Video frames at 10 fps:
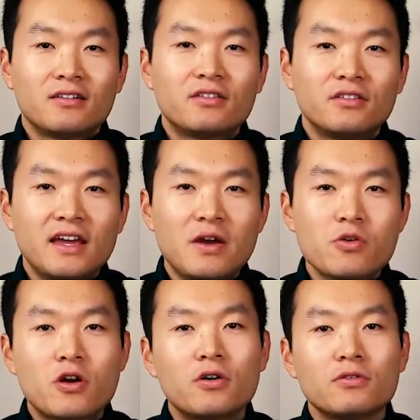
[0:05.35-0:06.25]
Today we're
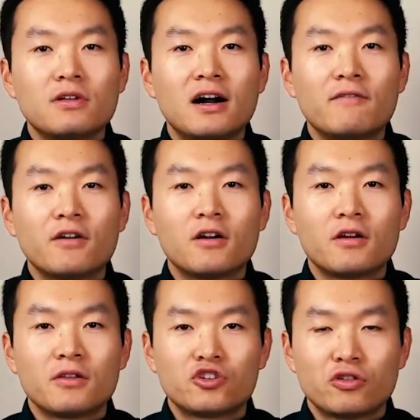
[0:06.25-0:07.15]
going to
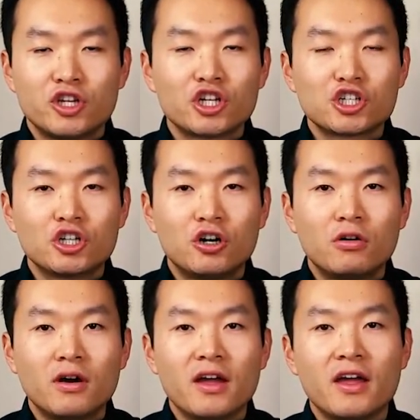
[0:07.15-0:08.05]
cover
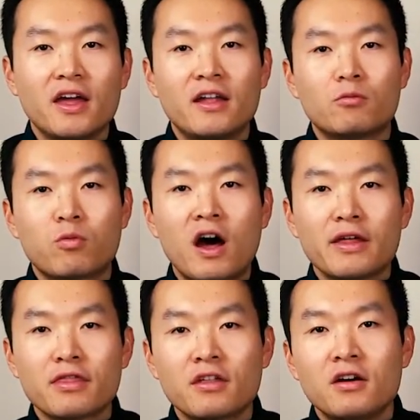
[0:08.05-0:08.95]
traditional and
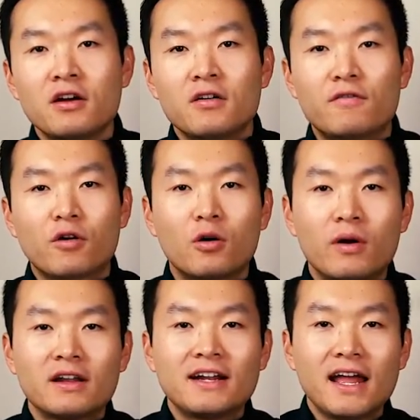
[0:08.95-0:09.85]
Roth,
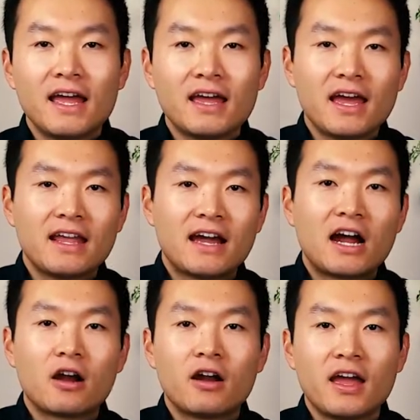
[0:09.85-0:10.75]
401k, and
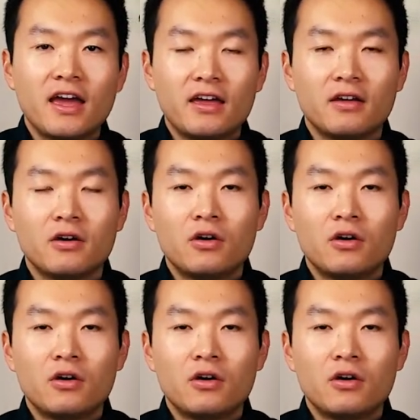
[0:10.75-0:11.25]
IRA.